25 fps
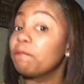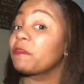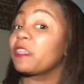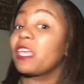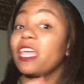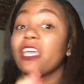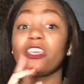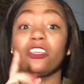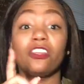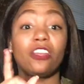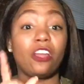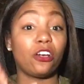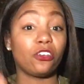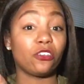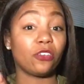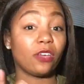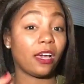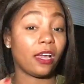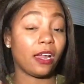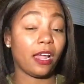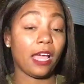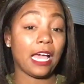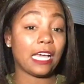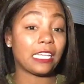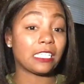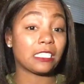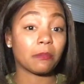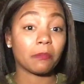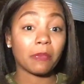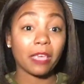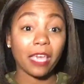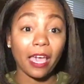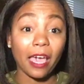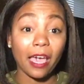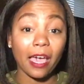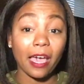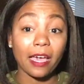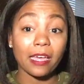And you got to have some
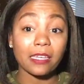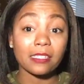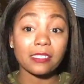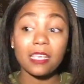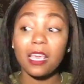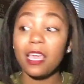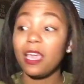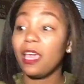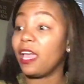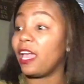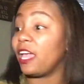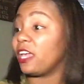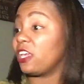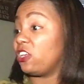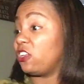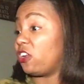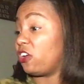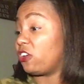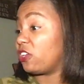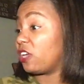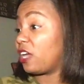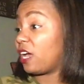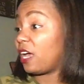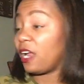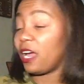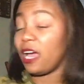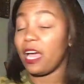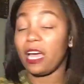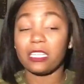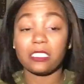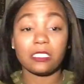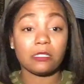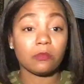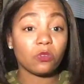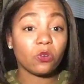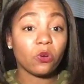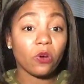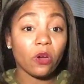gas, and you got to have
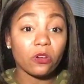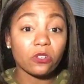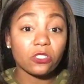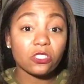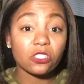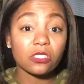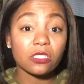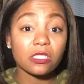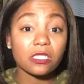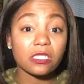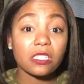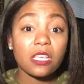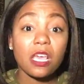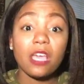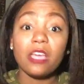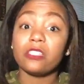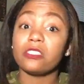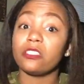some groceries.